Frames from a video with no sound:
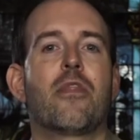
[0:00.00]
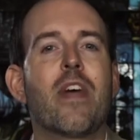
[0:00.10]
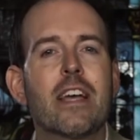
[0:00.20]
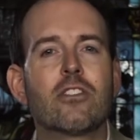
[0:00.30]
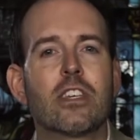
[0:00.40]

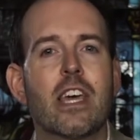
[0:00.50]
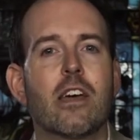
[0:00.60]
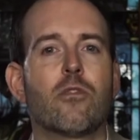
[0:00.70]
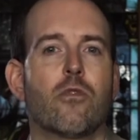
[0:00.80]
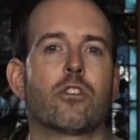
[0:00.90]
Thanks
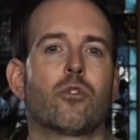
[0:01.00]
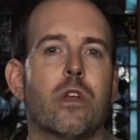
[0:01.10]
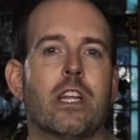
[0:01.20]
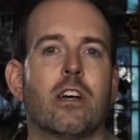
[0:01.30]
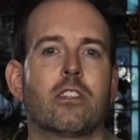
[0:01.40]
again for
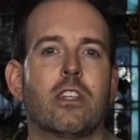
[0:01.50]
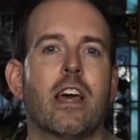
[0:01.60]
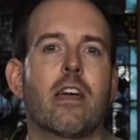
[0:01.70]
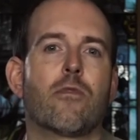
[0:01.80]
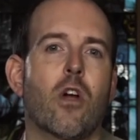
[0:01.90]
joining us
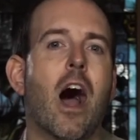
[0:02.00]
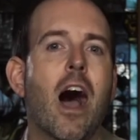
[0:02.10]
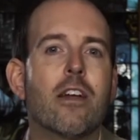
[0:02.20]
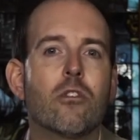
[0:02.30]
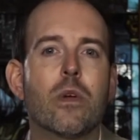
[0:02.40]
today and for
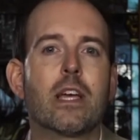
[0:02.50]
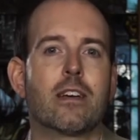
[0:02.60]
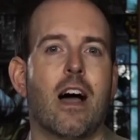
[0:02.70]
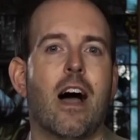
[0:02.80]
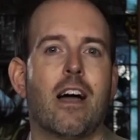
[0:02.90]

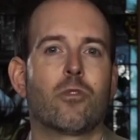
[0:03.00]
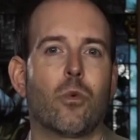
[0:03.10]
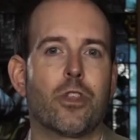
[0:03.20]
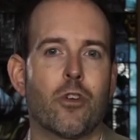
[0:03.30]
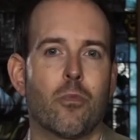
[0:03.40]
honoring
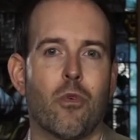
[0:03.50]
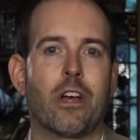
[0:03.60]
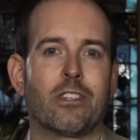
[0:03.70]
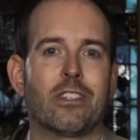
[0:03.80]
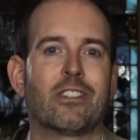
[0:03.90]
God with your
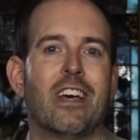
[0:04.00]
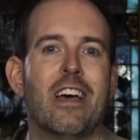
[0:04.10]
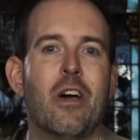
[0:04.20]
presence.